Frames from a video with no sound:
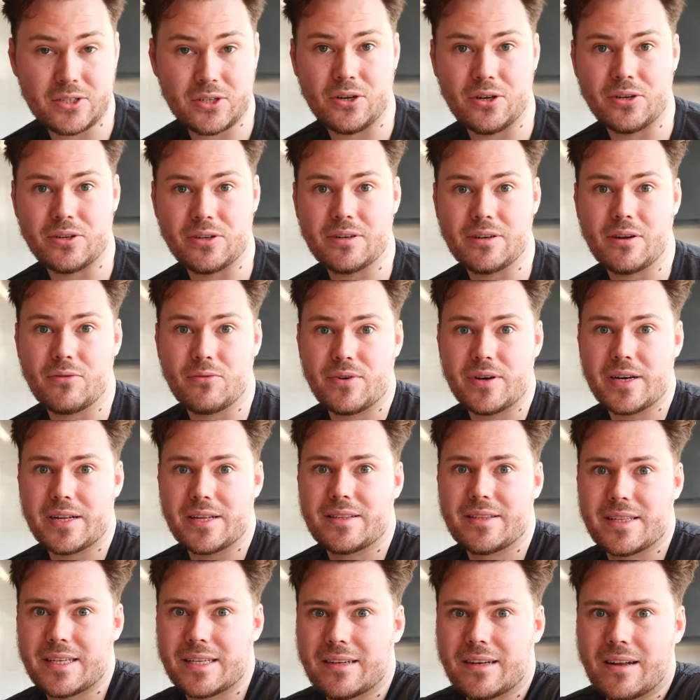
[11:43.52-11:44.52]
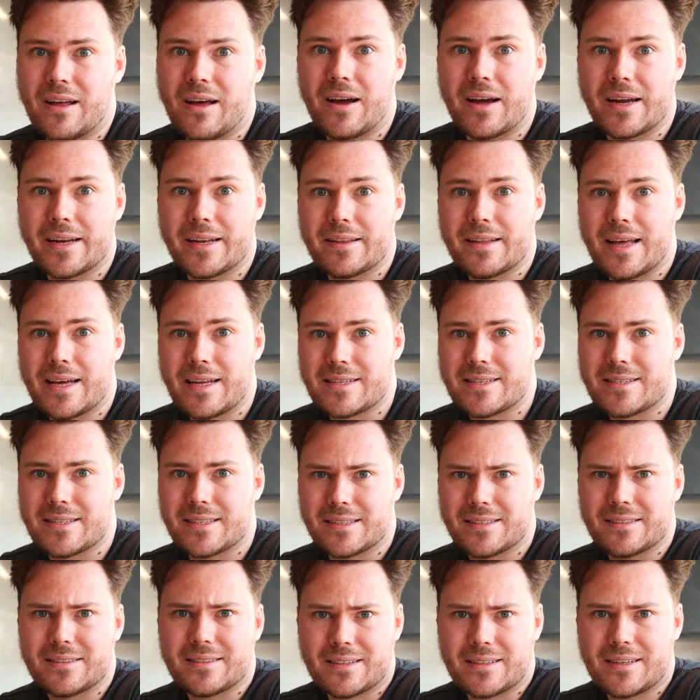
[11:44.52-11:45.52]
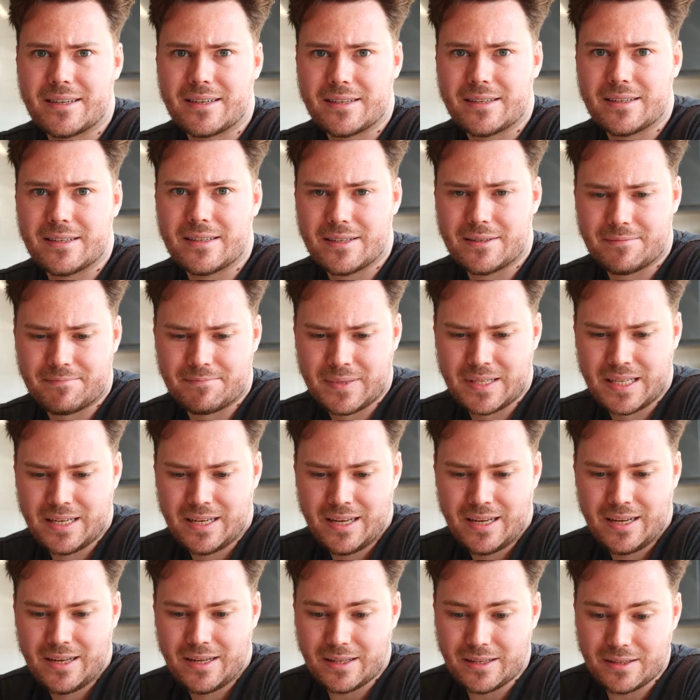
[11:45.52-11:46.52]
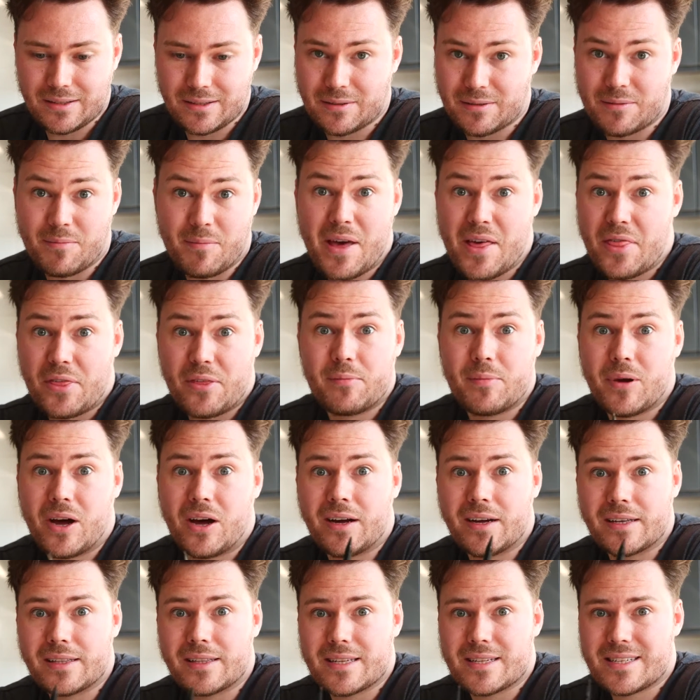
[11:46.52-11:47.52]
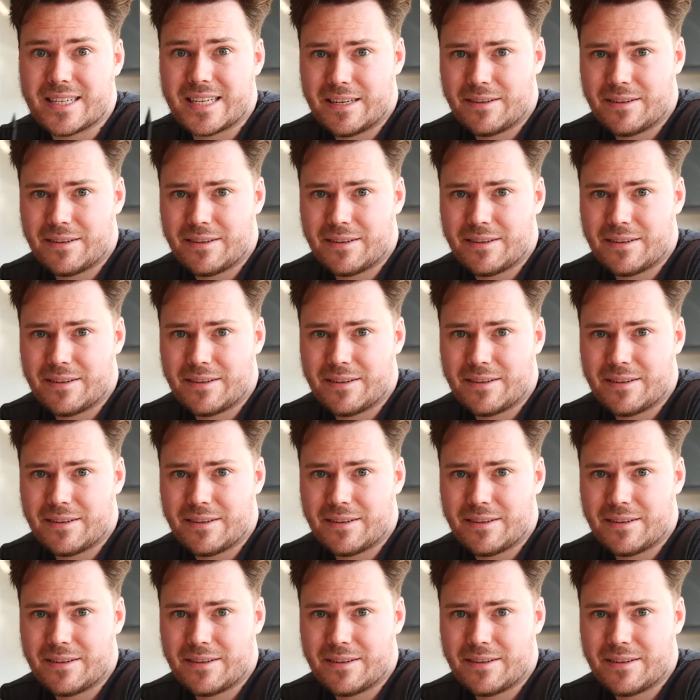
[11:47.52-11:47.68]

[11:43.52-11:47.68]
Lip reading: on a really thin line. That's the kind of the method behind this.